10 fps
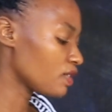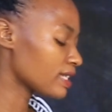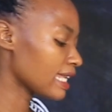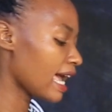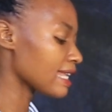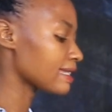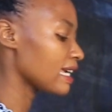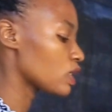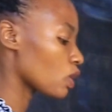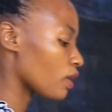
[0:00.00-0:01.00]
we say a
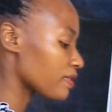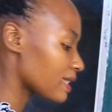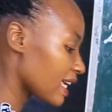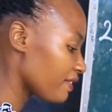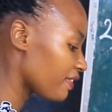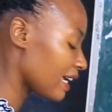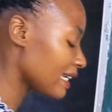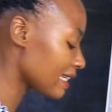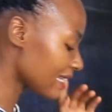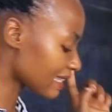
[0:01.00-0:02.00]
set of
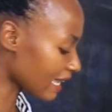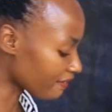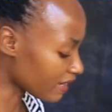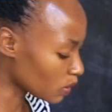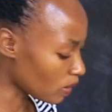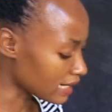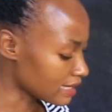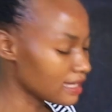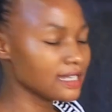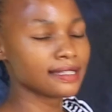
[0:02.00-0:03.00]
7. 7
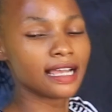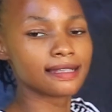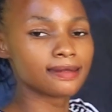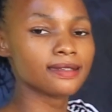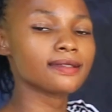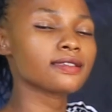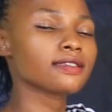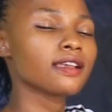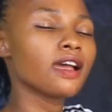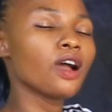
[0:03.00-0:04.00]
what? These are
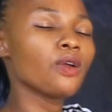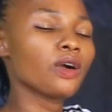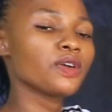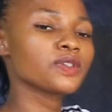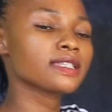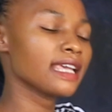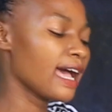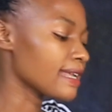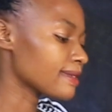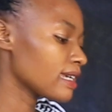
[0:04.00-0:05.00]
sticks. We are going to say
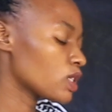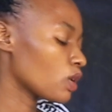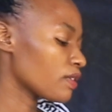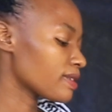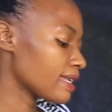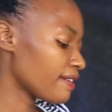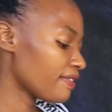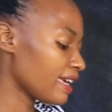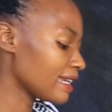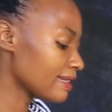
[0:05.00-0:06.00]
a set of 7